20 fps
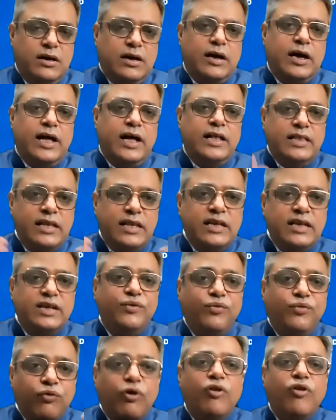And these
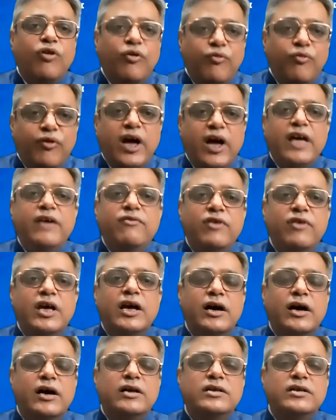4 or 5
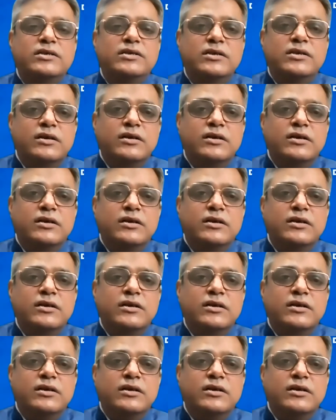years